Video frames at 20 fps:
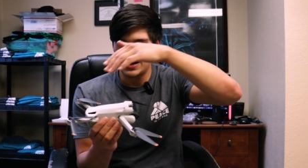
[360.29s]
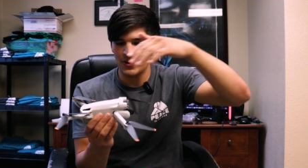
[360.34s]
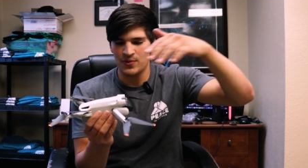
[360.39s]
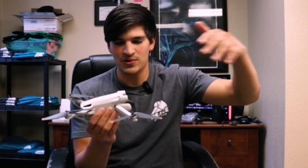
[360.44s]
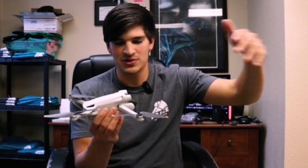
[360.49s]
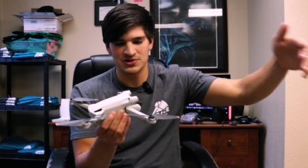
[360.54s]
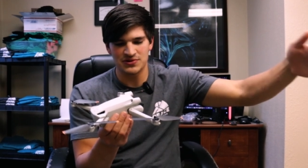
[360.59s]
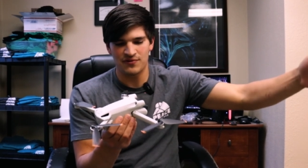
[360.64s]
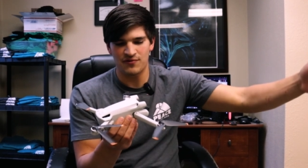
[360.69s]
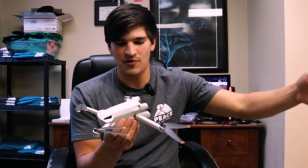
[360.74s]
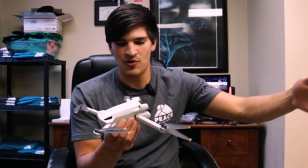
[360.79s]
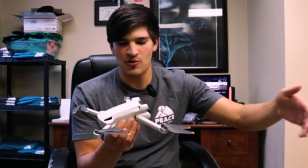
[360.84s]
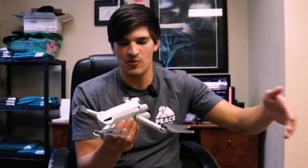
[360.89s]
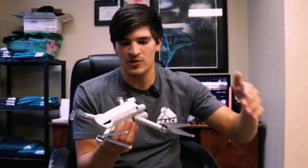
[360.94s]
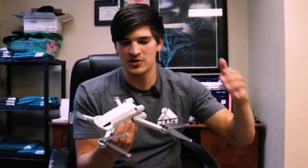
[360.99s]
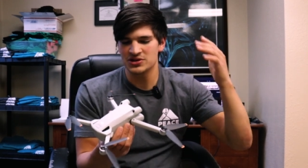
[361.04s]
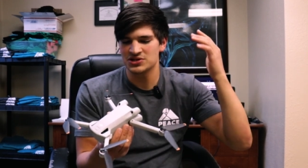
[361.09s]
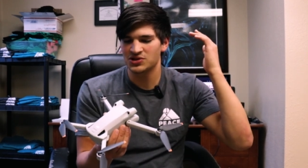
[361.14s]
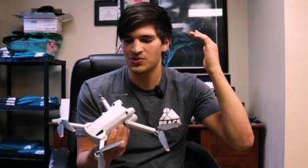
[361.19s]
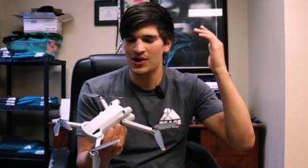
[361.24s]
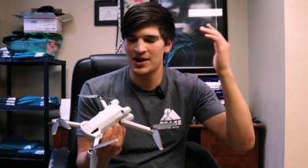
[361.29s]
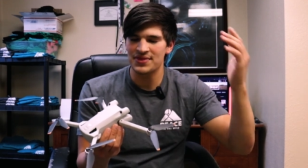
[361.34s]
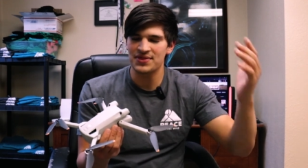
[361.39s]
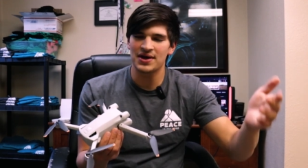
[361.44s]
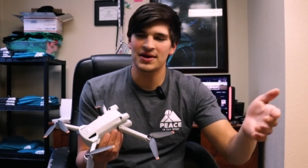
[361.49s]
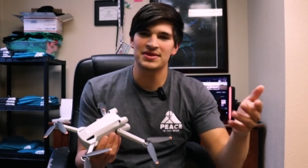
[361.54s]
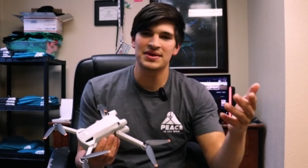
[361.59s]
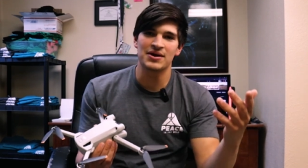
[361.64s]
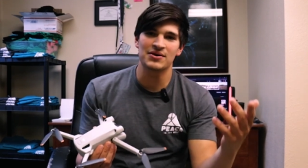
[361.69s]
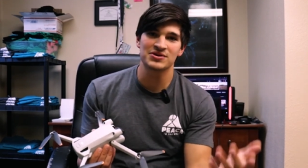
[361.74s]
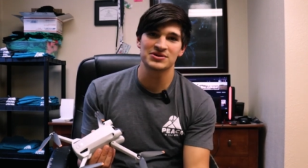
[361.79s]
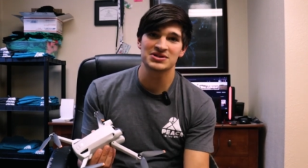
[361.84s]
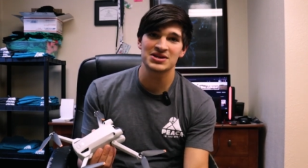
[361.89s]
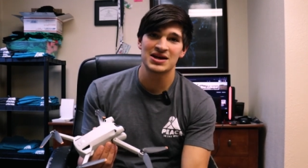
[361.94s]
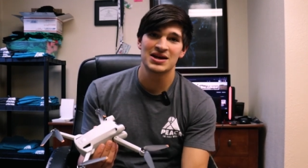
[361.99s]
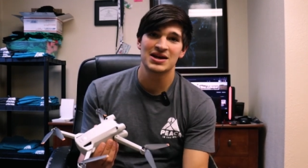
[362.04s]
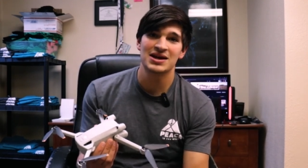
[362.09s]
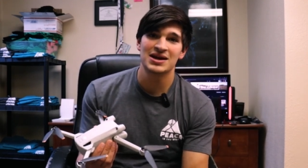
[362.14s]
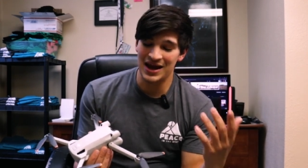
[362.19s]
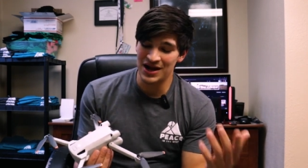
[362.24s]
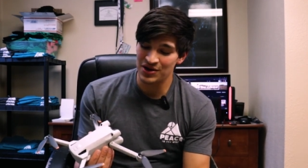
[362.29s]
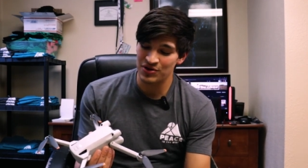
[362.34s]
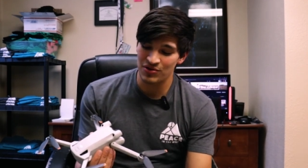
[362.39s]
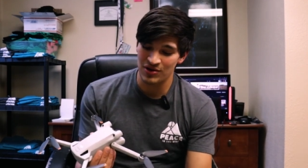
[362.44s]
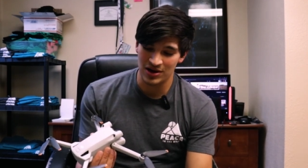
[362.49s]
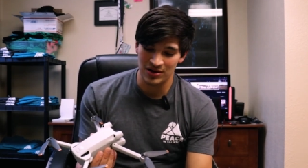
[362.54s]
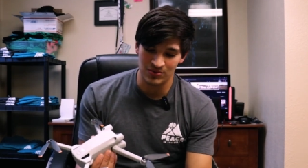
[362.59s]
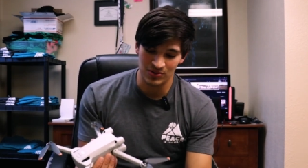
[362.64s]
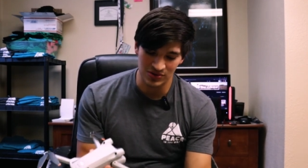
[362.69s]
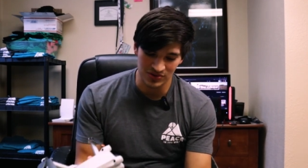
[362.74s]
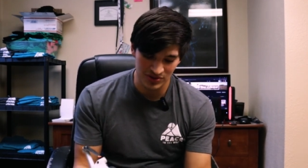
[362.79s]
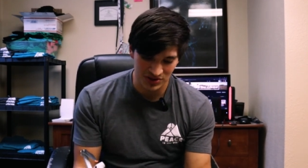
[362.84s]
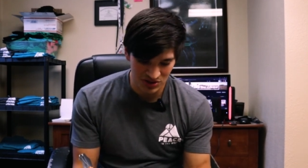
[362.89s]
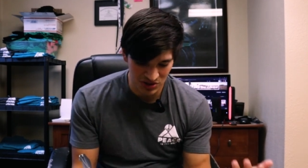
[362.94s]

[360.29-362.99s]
backwards or forward. So I thought that was incredible.